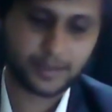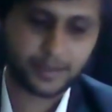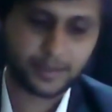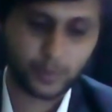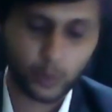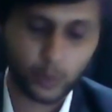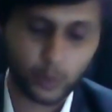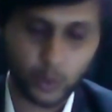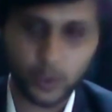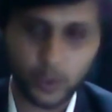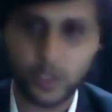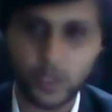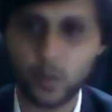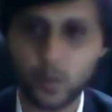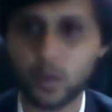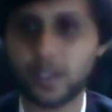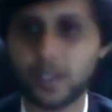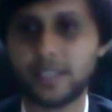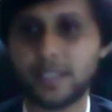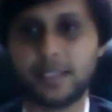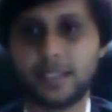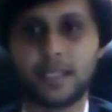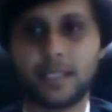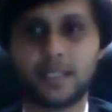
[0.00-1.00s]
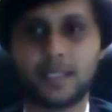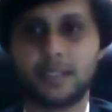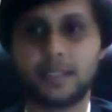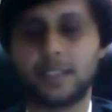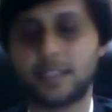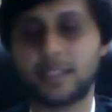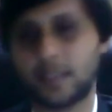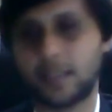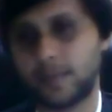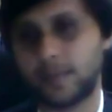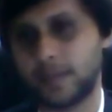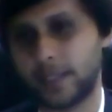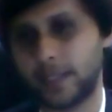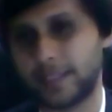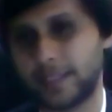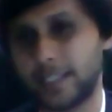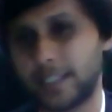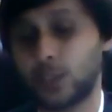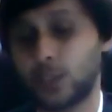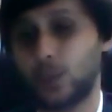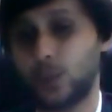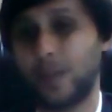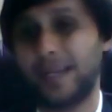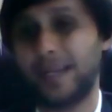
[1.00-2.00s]
Knowing what is there in the subject,
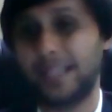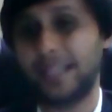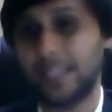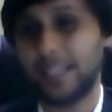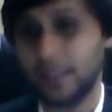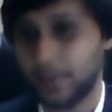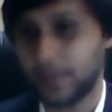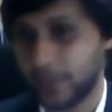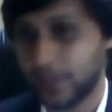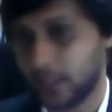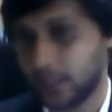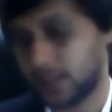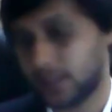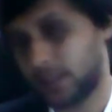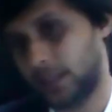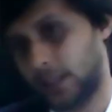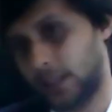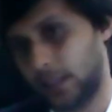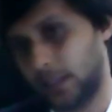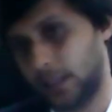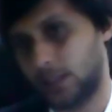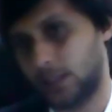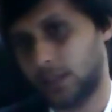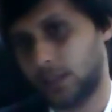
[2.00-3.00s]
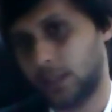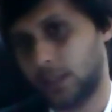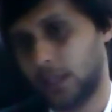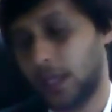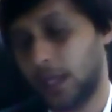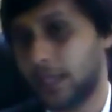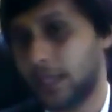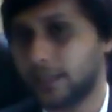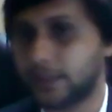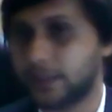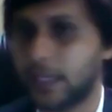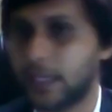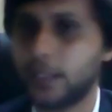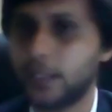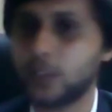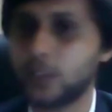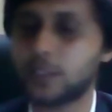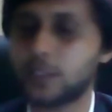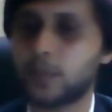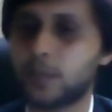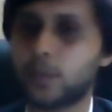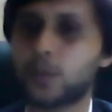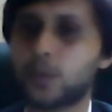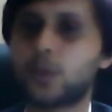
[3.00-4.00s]
just 20% each. That
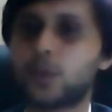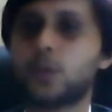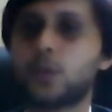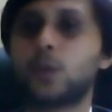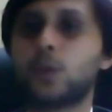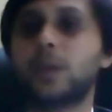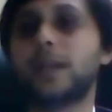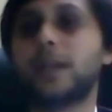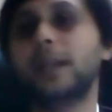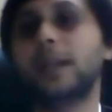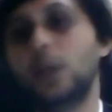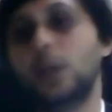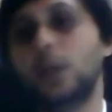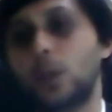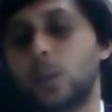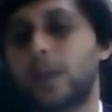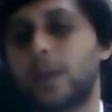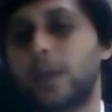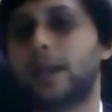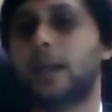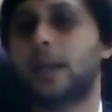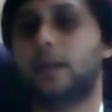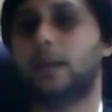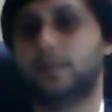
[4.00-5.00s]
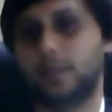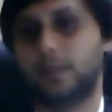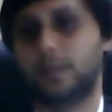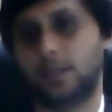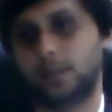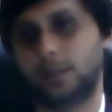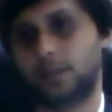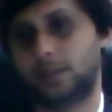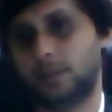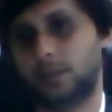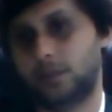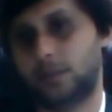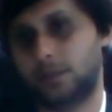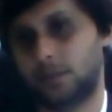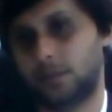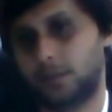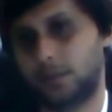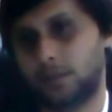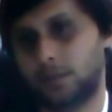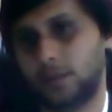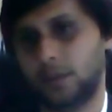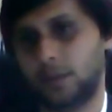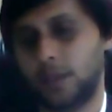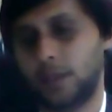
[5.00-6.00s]
you're supposed to do it in 2.5 years.
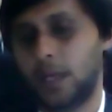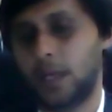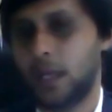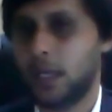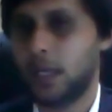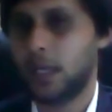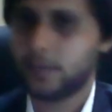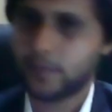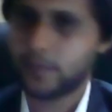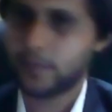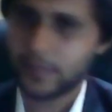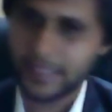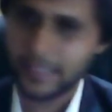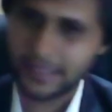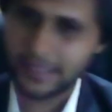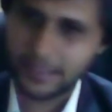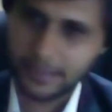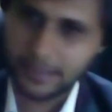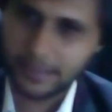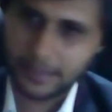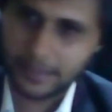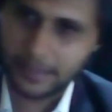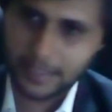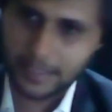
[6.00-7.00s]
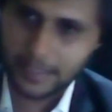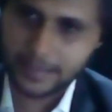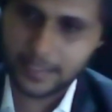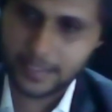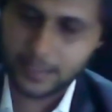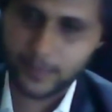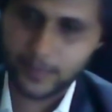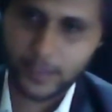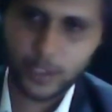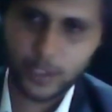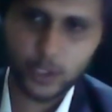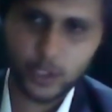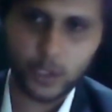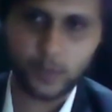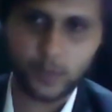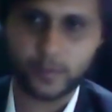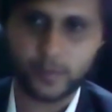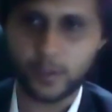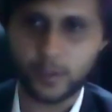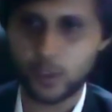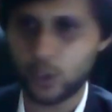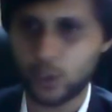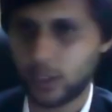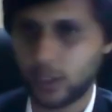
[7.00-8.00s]
If you're taking classes, make sure you
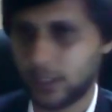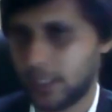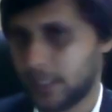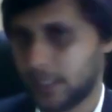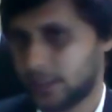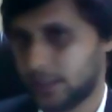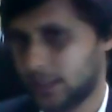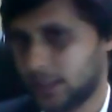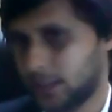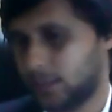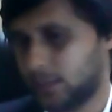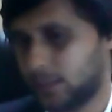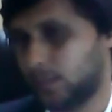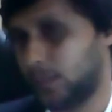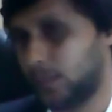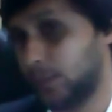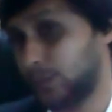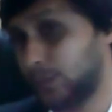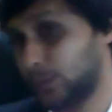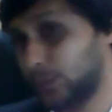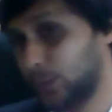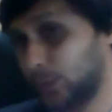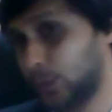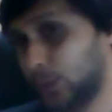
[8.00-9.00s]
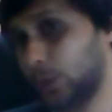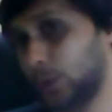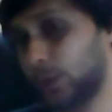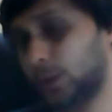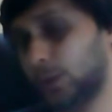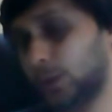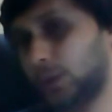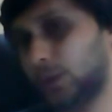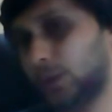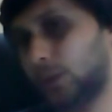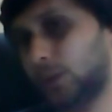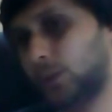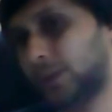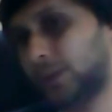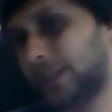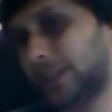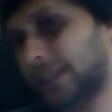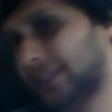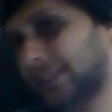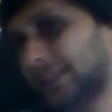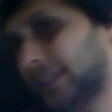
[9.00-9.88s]
finish your classes before you take